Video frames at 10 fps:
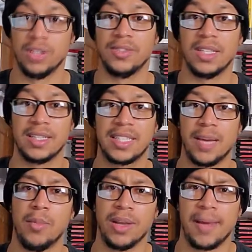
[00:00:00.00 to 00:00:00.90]
in the
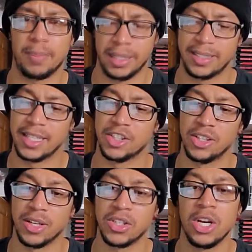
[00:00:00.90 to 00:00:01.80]
same way that PlayStation
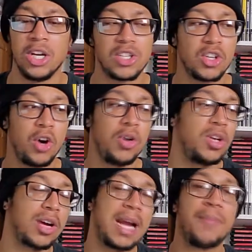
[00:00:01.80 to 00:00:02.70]
does. So
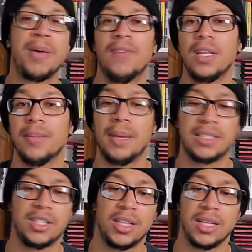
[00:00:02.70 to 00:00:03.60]
you're kind of pivoting the
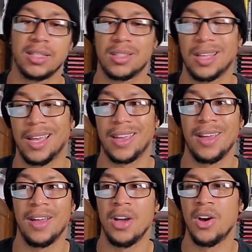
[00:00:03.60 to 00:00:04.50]
messaging, and it's like,
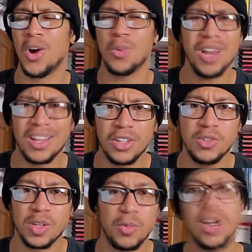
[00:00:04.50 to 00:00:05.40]
oh, we're not
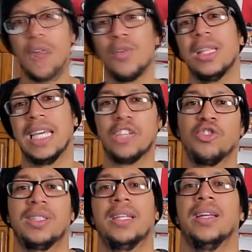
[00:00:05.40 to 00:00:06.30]
losing. We're not really
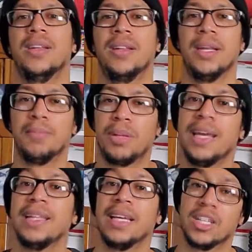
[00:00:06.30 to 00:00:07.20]
interested in
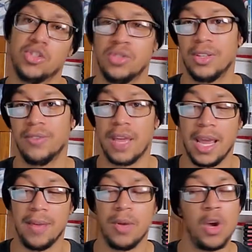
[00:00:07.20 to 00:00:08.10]
playing the exclusive game.